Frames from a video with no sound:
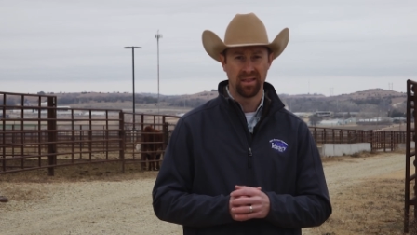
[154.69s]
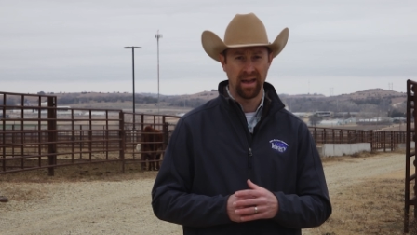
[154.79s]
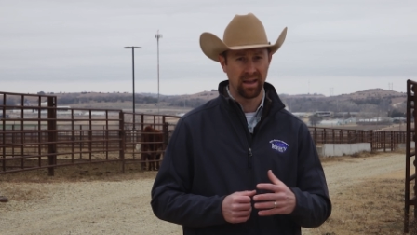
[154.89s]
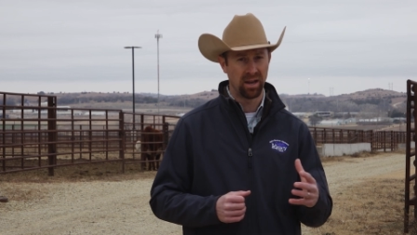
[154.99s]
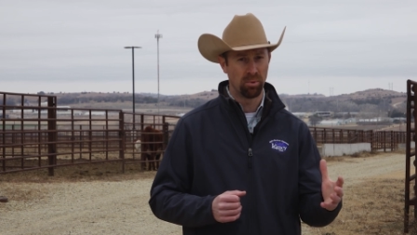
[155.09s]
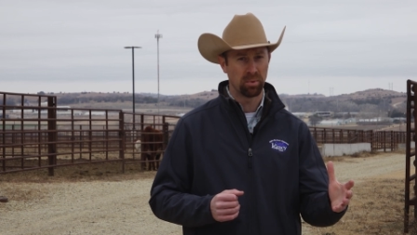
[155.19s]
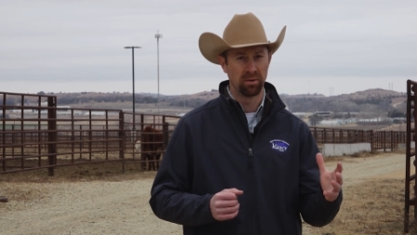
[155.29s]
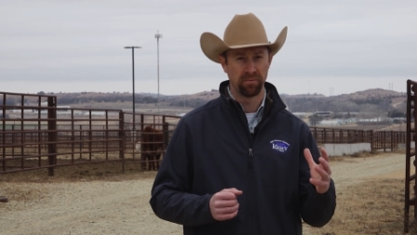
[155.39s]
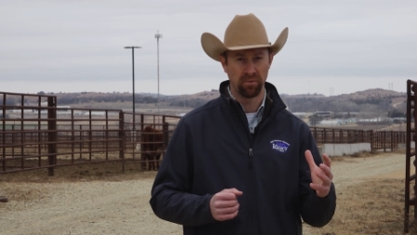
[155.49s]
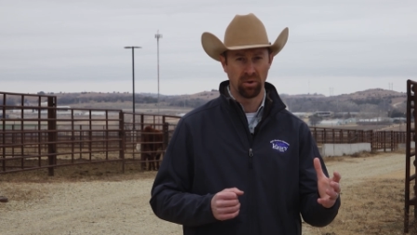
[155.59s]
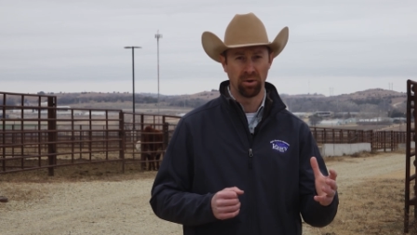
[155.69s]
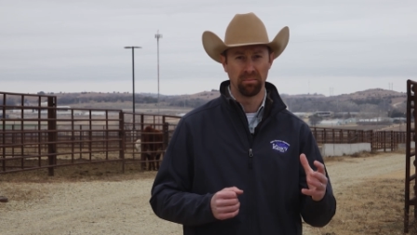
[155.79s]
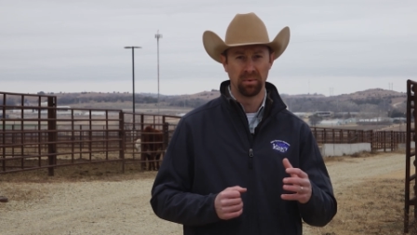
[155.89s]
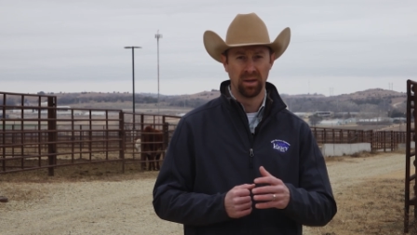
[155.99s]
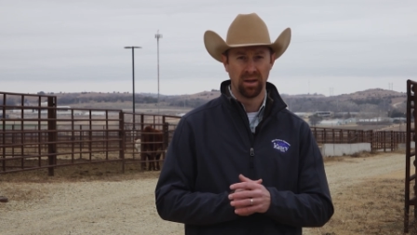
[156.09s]
that can help
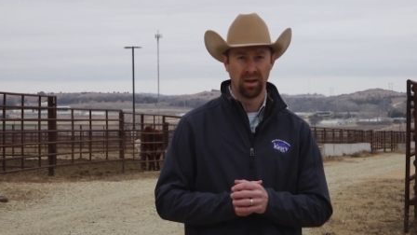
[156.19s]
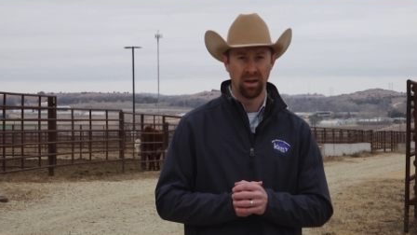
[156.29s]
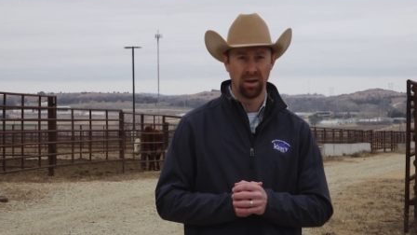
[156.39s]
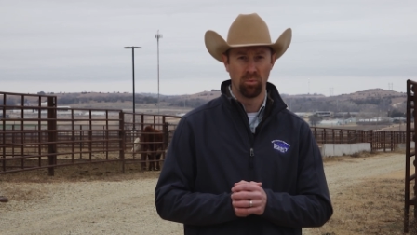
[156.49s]
confirm uh,